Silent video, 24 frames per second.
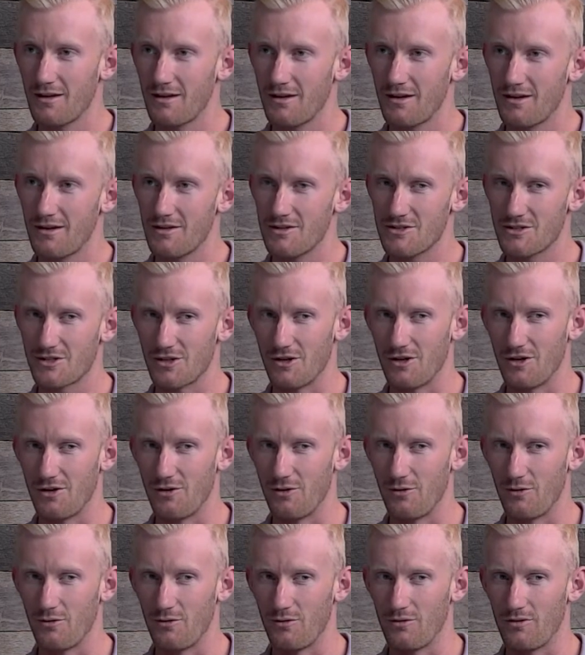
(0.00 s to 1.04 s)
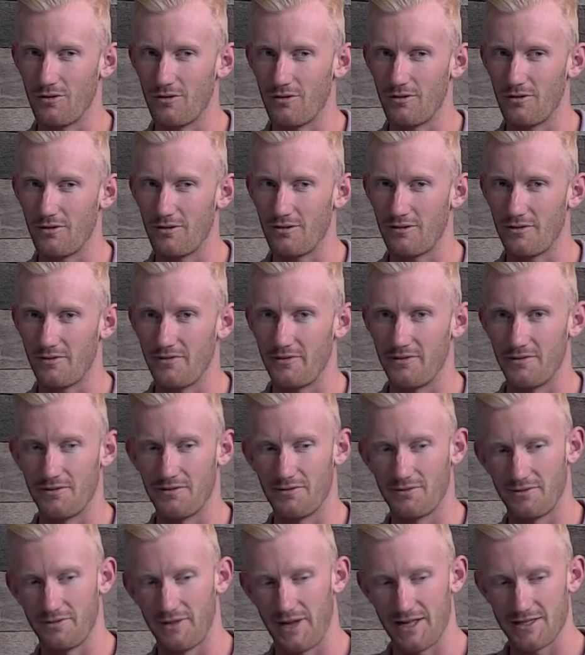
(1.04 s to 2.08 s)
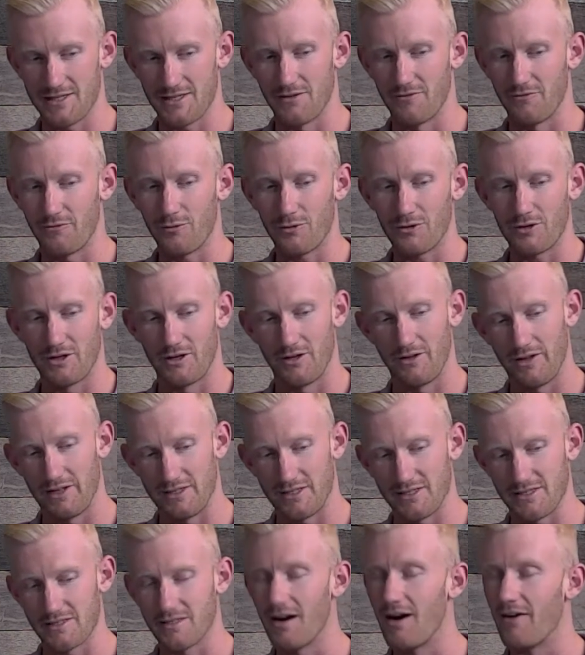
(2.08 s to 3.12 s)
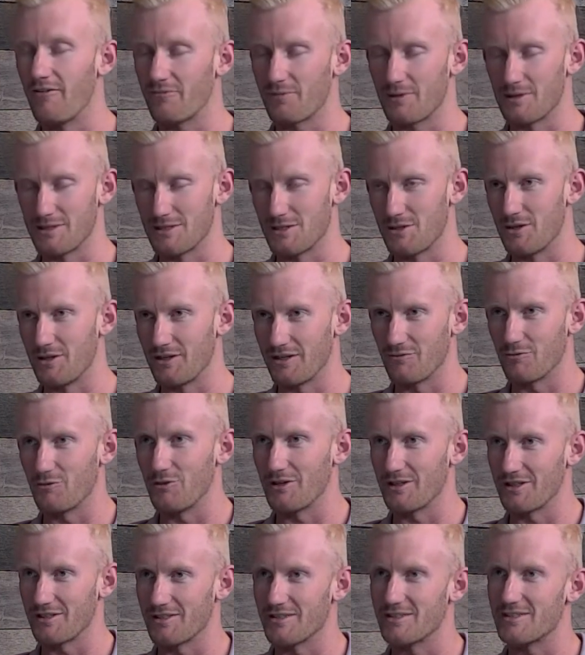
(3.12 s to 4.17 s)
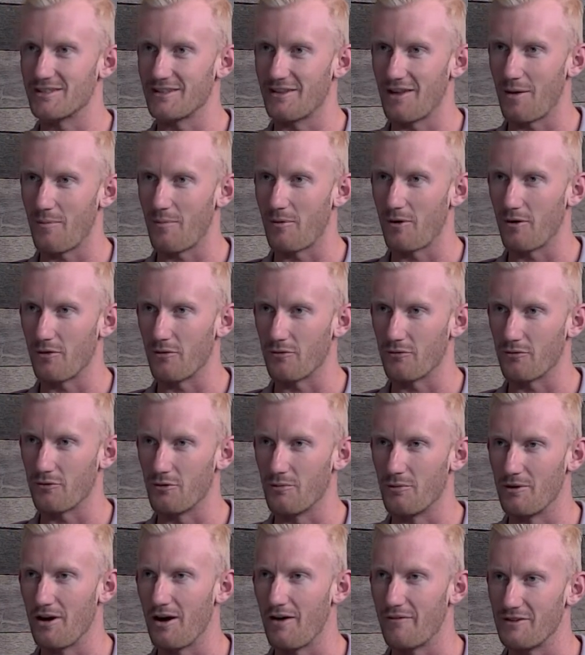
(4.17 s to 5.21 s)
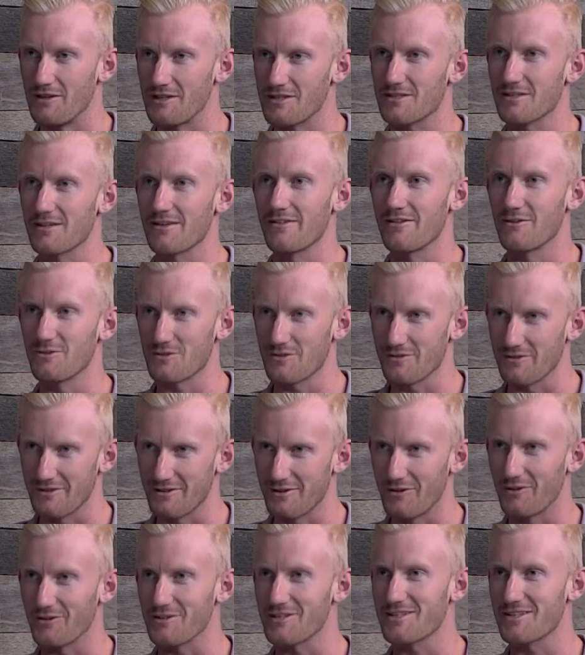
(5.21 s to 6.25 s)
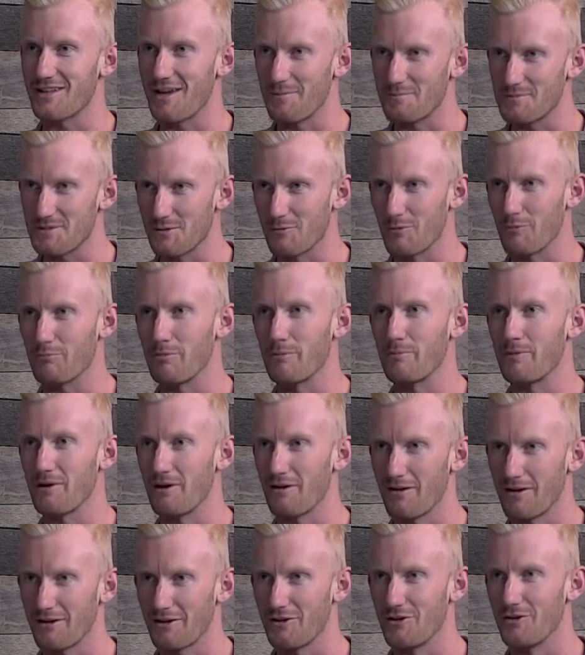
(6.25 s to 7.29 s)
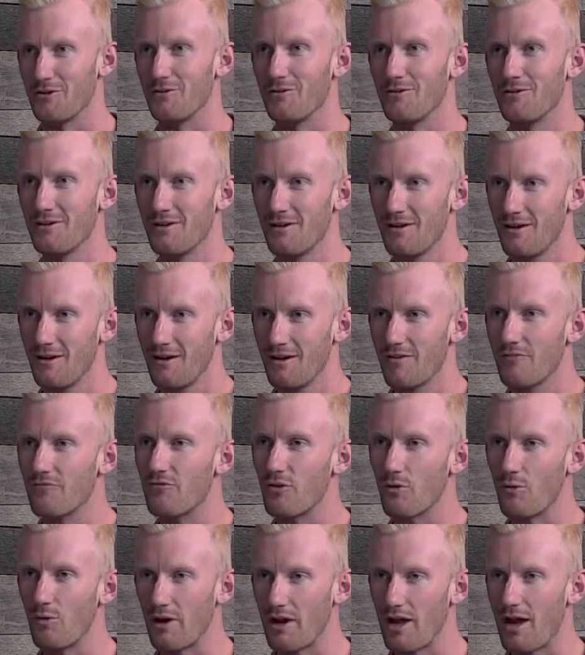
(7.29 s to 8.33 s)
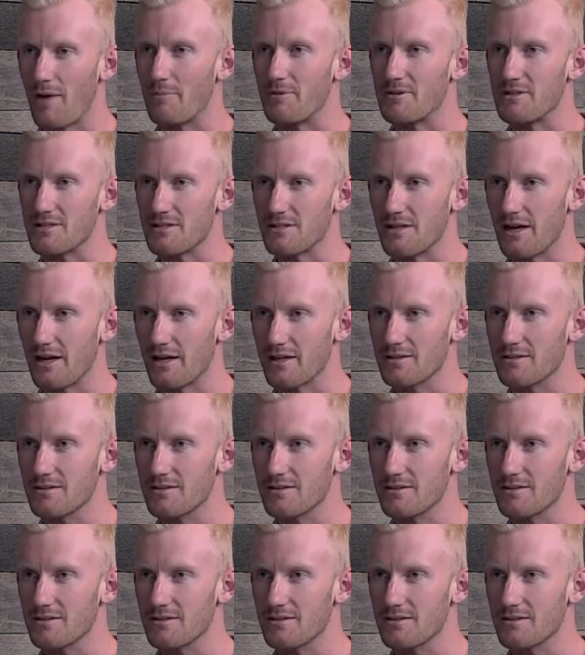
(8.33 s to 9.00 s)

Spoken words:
So that's unfortunate. That's tough because you didn't really get to see that part through. But obviously, those are the little steps that were preparing you for what happens next.